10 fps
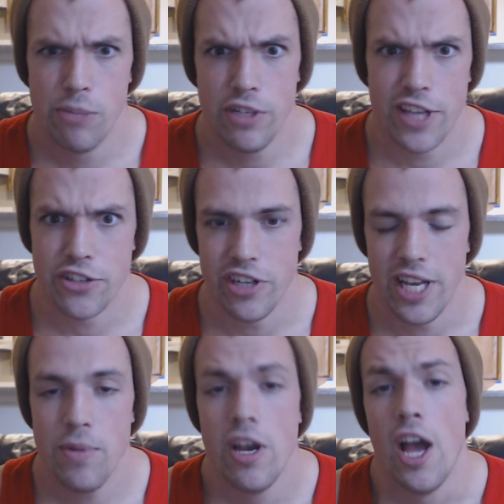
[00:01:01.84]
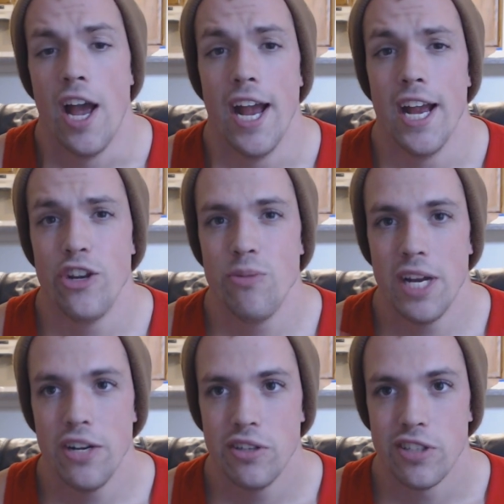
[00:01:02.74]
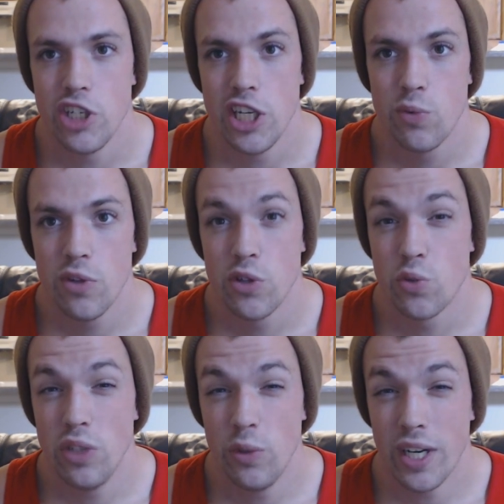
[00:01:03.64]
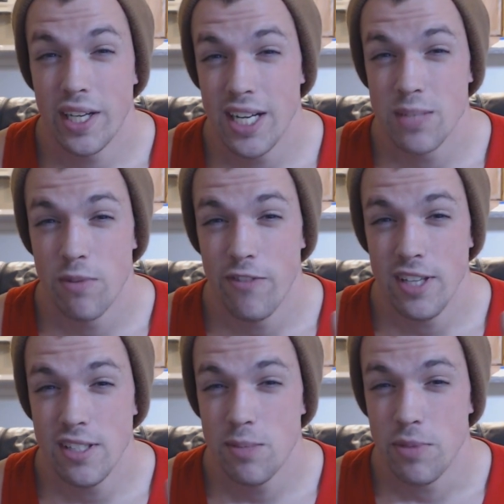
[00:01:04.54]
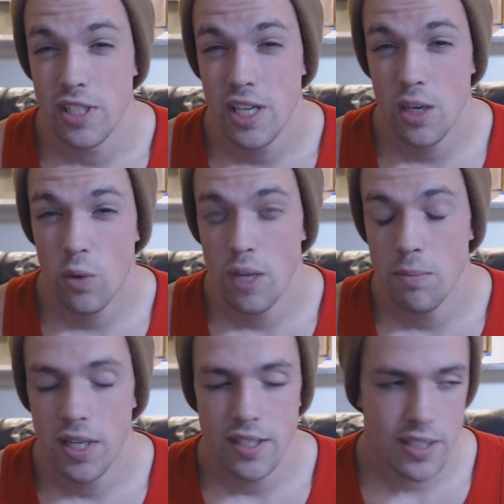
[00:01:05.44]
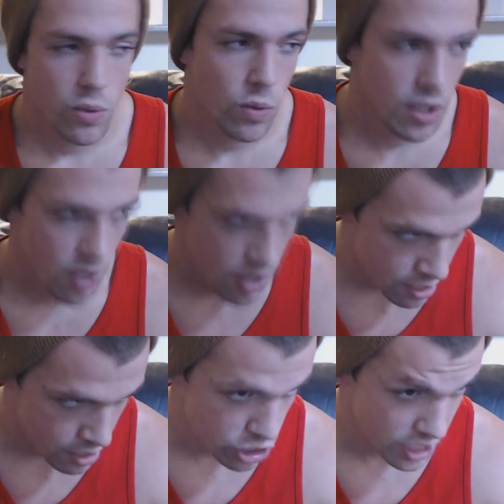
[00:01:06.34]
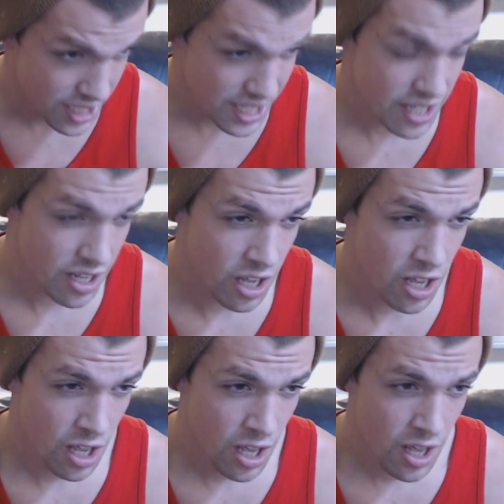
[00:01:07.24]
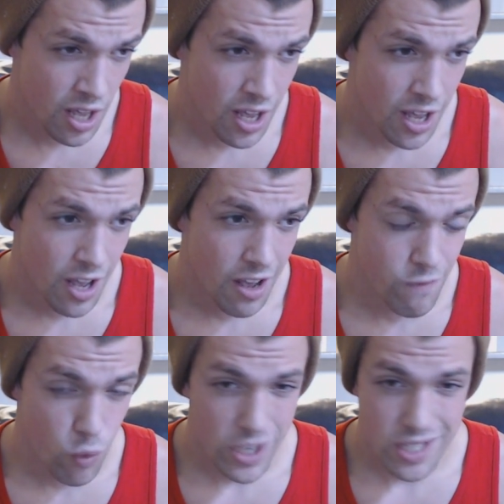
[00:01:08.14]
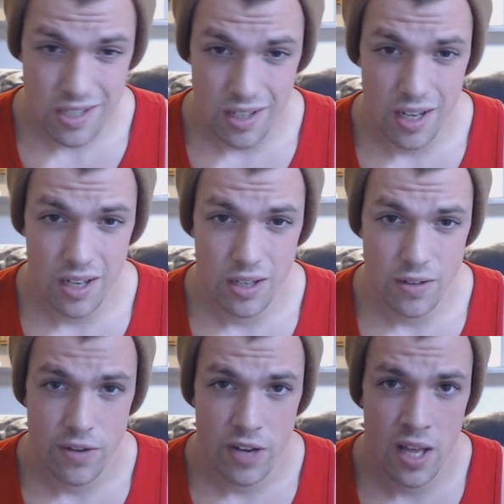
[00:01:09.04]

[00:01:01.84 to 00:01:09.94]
believe that's her name. And you might notice that she has one of those really recognizable faces, but you can't quite place it. Well, she did a voice of